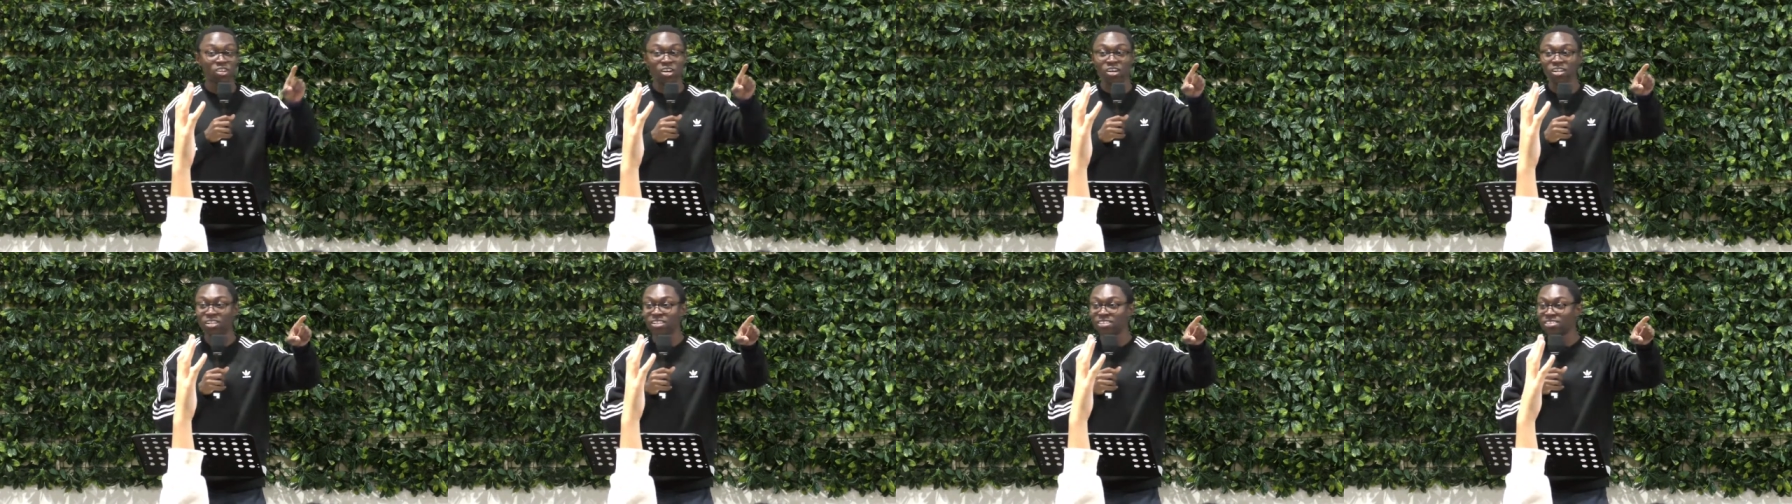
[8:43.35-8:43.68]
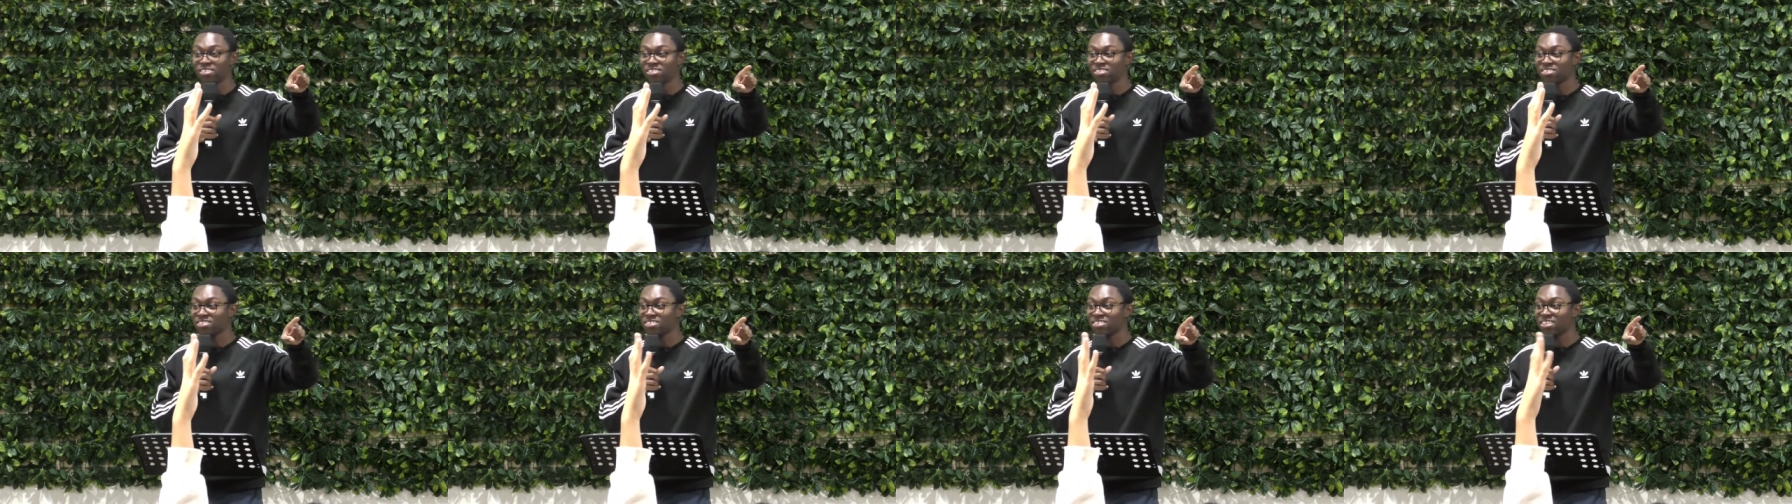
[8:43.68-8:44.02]

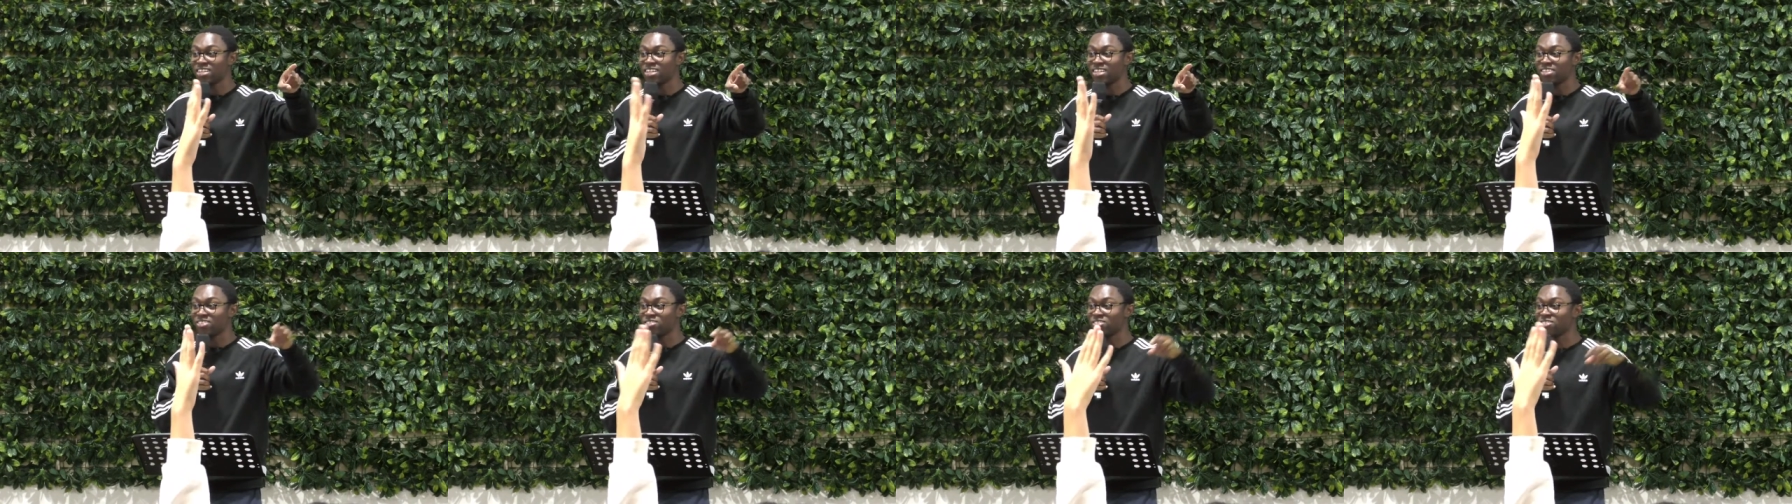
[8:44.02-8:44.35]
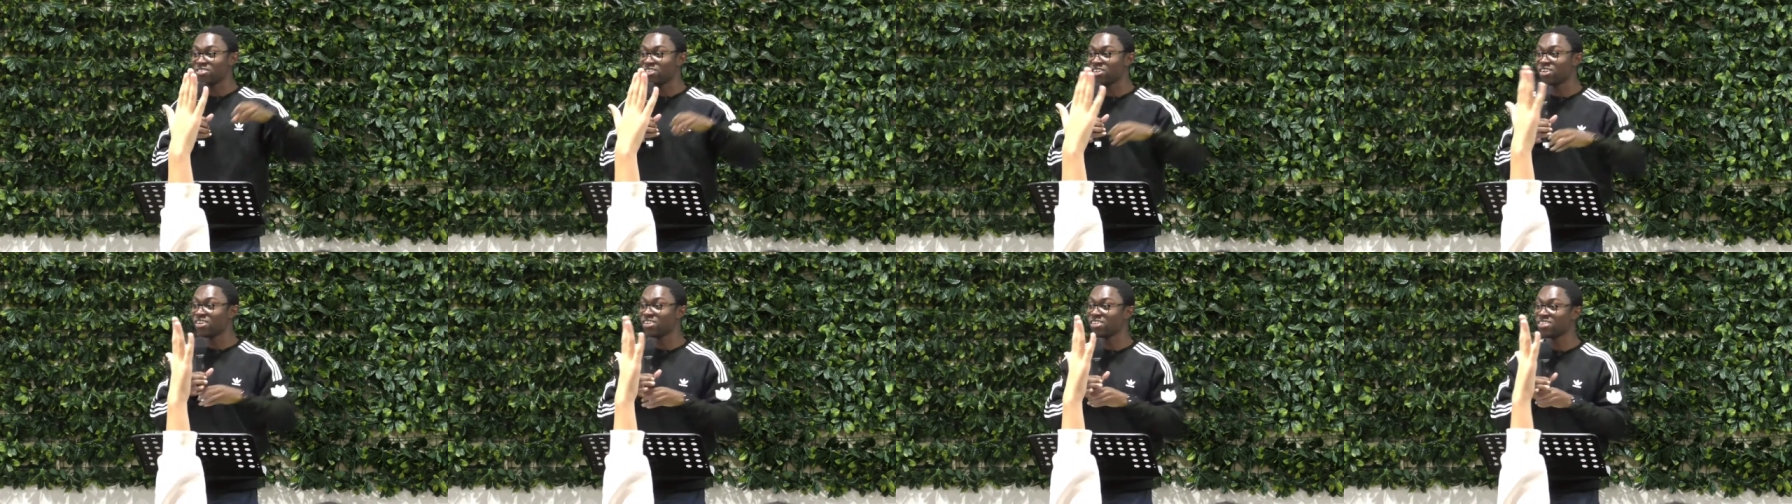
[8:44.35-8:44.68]

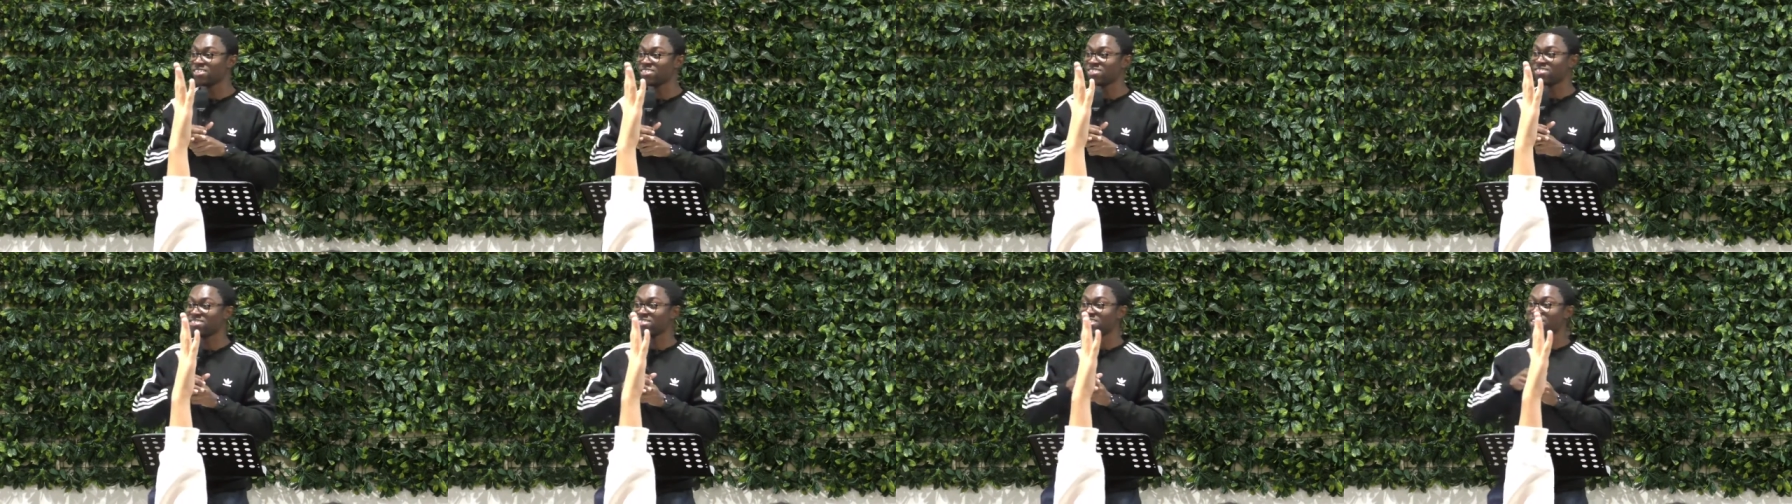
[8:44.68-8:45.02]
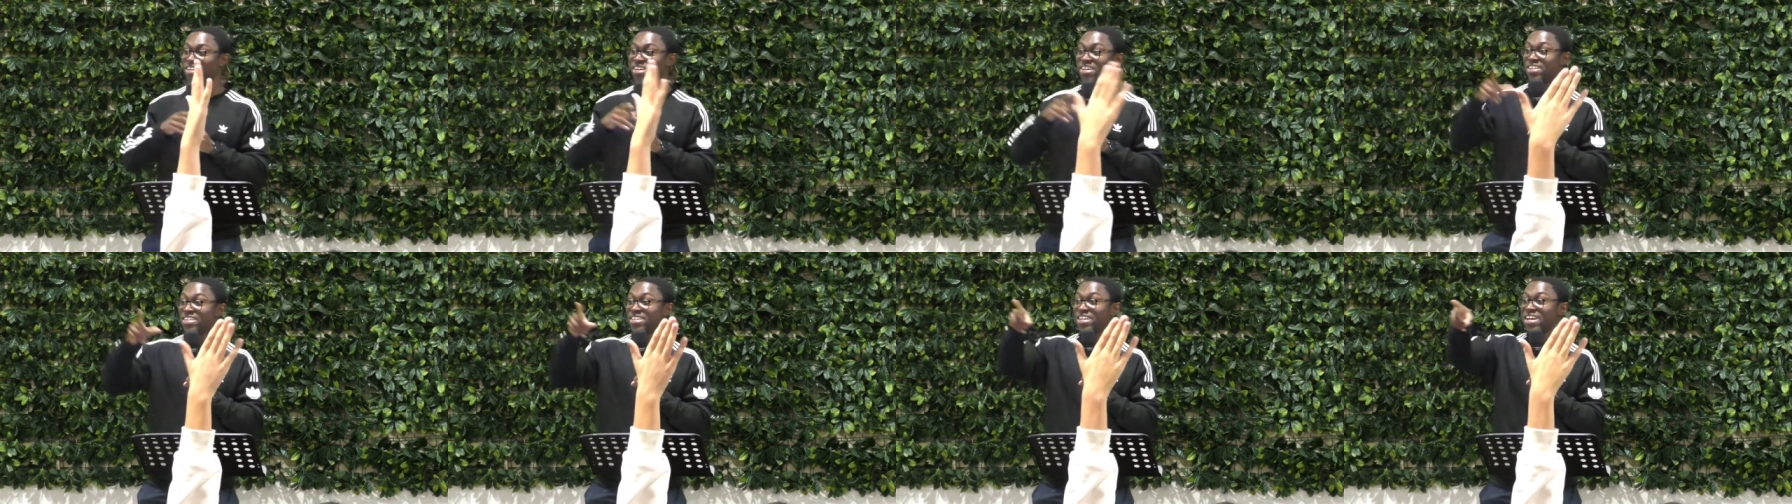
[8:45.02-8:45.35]

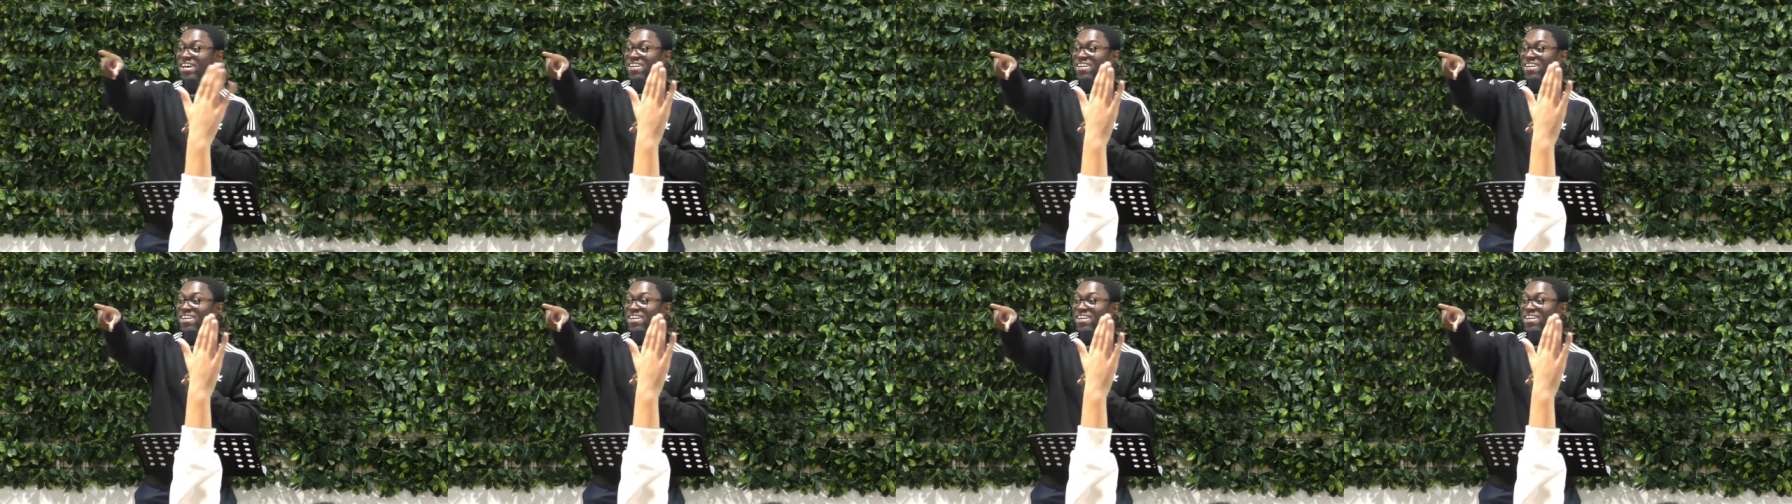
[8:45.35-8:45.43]
$900.